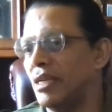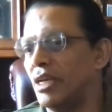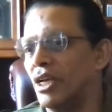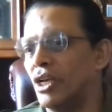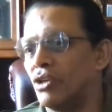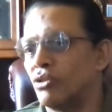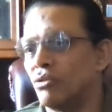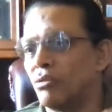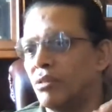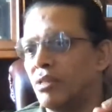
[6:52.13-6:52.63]

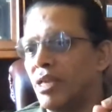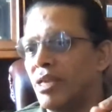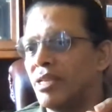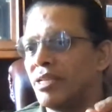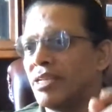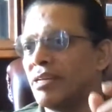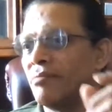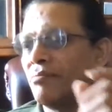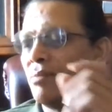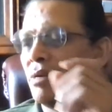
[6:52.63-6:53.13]
So
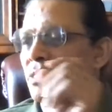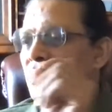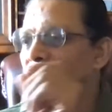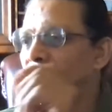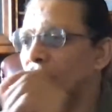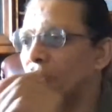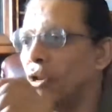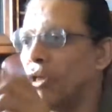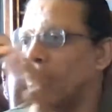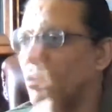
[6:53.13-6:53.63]
Dirgam means
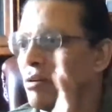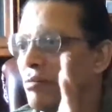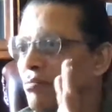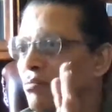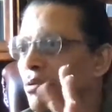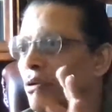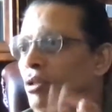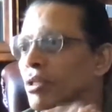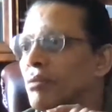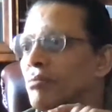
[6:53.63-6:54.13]
long,
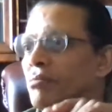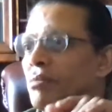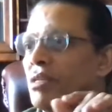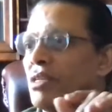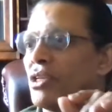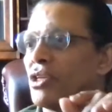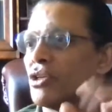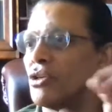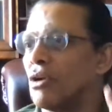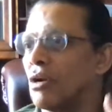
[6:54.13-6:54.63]
Plutam means
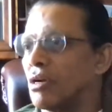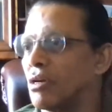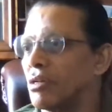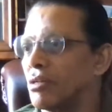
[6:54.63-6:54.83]
short.